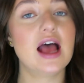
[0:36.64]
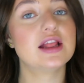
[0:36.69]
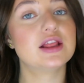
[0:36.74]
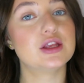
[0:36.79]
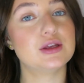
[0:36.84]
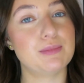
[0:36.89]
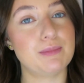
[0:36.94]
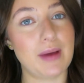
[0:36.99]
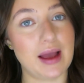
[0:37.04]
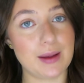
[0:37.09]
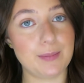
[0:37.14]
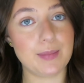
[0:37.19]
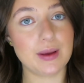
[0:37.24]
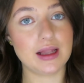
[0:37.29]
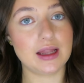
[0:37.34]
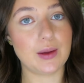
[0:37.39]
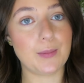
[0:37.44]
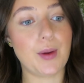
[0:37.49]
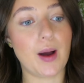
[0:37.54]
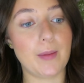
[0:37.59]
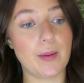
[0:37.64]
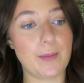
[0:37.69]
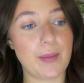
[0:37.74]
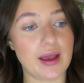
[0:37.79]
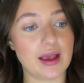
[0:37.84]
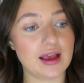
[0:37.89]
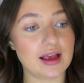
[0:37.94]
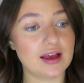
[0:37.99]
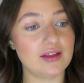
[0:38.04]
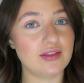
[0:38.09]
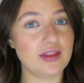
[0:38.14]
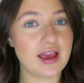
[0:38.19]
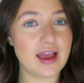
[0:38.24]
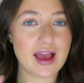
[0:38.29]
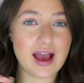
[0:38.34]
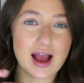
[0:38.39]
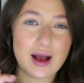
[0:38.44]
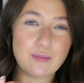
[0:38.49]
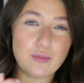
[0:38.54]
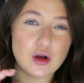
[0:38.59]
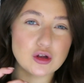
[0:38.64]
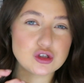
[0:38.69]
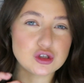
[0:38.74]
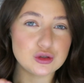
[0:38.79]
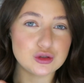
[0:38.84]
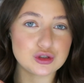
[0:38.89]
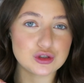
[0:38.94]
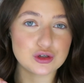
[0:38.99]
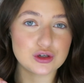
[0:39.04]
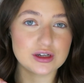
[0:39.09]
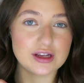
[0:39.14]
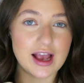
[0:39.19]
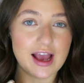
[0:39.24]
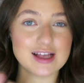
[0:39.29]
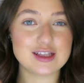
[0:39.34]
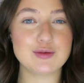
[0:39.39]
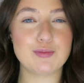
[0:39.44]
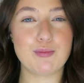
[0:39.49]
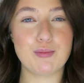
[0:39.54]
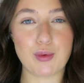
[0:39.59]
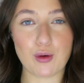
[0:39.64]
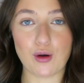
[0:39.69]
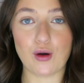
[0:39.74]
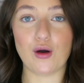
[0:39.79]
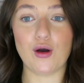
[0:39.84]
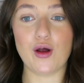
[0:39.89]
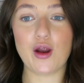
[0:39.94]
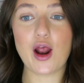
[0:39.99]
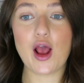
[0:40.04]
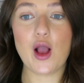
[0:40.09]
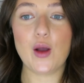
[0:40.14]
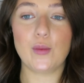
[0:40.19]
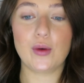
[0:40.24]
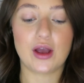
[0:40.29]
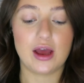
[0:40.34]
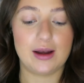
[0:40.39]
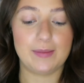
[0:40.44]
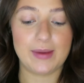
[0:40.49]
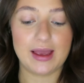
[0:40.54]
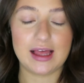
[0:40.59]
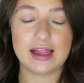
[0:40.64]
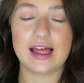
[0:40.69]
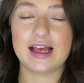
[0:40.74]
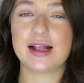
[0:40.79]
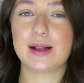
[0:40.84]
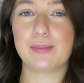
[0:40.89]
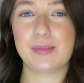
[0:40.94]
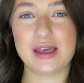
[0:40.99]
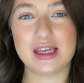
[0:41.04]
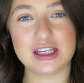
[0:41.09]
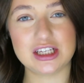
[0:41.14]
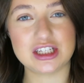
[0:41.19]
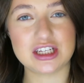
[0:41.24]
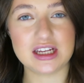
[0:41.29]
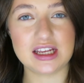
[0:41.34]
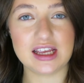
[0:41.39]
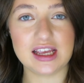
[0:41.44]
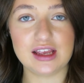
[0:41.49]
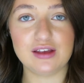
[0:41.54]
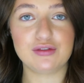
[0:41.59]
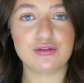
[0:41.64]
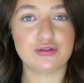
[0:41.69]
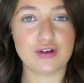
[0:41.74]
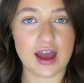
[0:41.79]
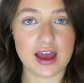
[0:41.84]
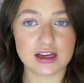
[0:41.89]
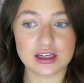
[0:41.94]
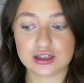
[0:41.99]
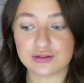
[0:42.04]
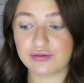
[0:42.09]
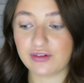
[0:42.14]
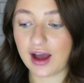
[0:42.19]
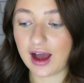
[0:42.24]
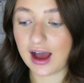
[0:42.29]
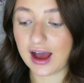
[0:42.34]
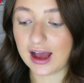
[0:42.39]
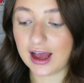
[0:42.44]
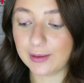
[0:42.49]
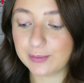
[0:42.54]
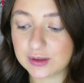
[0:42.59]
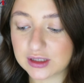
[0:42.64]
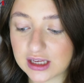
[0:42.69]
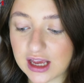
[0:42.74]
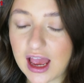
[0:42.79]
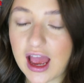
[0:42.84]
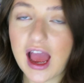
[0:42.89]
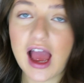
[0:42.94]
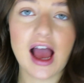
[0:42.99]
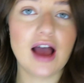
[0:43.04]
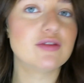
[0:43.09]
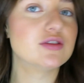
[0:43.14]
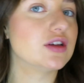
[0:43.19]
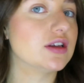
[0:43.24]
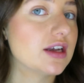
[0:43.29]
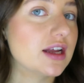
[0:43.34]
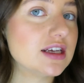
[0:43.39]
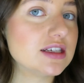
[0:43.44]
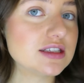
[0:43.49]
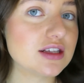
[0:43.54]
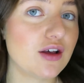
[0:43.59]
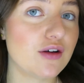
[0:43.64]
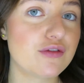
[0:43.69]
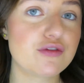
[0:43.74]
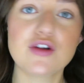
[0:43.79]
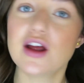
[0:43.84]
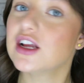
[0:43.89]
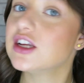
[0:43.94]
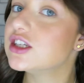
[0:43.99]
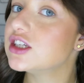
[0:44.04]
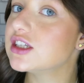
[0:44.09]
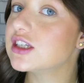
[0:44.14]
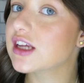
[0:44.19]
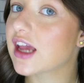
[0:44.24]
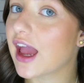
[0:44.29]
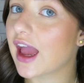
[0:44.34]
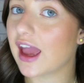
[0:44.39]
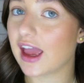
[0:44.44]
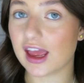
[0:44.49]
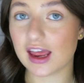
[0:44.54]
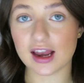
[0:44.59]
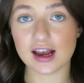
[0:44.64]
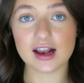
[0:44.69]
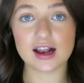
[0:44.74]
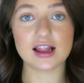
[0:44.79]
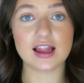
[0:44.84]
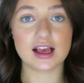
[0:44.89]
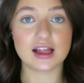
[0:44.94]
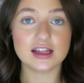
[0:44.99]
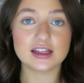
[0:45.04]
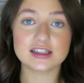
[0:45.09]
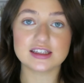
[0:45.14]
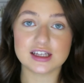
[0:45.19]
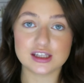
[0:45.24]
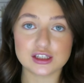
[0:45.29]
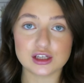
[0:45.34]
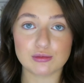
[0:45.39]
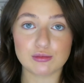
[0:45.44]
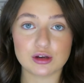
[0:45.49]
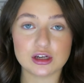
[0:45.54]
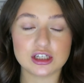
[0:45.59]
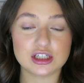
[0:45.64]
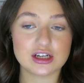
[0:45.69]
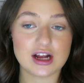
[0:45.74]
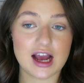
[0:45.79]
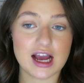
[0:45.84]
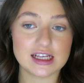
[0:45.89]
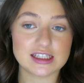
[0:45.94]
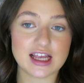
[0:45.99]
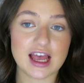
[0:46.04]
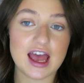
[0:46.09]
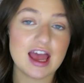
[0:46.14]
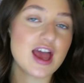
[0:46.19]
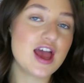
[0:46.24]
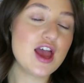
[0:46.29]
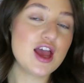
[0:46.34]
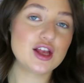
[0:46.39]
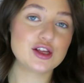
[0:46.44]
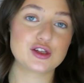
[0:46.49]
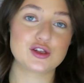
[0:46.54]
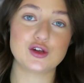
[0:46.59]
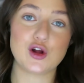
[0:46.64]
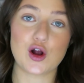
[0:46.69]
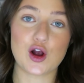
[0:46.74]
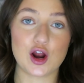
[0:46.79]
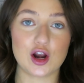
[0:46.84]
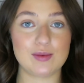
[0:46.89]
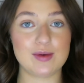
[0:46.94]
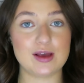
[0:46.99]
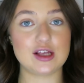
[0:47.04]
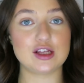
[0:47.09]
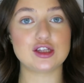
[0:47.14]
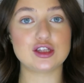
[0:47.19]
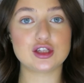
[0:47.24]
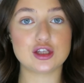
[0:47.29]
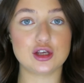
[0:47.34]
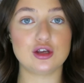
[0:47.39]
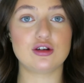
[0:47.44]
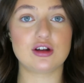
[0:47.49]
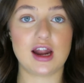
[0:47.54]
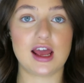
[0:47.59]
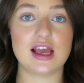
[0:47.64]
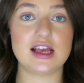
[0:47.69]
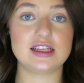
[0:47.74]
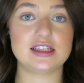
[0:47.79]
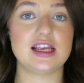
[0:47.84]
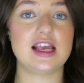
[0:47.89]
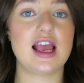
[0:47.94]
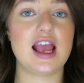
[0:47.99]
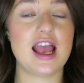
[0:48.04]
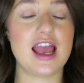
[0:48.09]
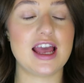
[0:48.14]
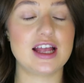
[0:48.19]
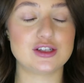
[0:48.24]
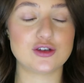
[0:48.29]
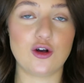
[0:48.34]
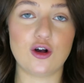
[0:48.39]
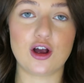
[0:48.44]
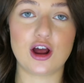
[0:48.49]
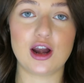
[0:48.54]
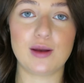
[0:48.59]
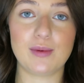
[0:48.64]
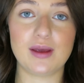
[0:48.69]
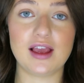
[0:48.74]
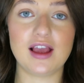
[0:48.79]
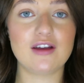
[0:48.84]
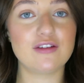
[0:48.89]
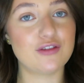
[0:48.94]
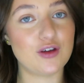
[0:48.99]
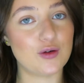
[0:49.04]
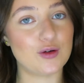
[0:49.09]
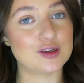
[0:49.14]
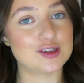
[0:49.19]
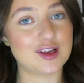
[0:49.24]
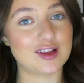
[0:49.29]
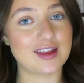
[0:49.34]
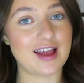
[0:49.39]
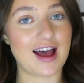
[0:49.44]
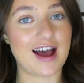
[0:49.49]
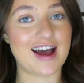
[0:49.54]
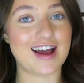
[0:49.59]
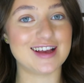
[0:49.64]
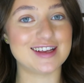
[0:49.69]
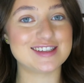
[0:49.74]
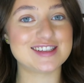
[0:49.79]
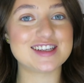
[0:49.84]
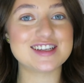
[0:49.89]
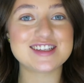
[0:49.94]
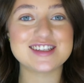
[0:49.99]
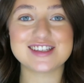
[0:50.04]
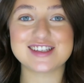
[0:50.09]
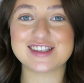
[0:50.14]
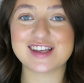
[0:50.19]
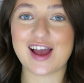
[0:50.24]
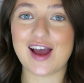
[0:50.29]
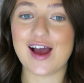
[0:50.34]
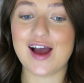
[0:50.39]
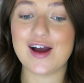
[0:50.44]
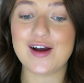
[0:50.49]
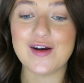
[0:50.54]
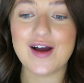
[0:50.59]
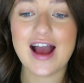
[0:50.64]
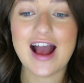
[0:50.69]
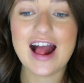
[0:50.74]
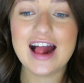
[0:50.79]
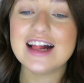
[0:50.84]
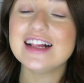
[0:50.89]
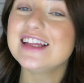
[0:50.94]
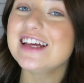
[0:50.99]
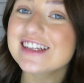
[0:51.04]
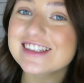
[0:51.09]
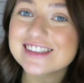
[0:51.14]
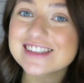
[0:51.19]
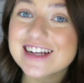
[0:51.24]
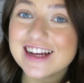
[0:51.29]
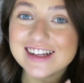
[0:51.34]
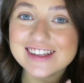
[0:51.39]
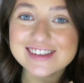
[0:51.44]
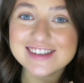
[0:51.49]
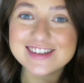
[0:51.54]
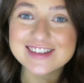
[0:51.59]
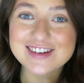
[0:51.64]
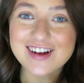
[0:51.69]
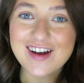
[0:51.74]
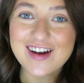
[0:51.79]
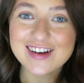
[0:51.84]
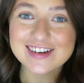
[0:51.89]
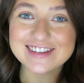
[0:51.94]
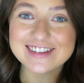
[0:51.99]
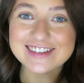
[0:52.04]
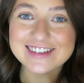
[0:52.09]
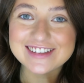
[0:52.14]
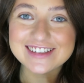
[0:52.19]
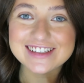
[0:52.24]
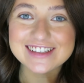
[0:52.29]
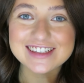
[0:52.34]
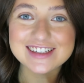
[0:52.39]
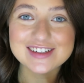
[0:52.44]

There might be a little pop of pink in there, I'm not too sure yet, but we're going to make like peachy, fresh vibes. I've done nice little fresh skin, like little tinted moisturiser. It's not going to be too crazy, it's all going to be focused on the eyes. So let's get started.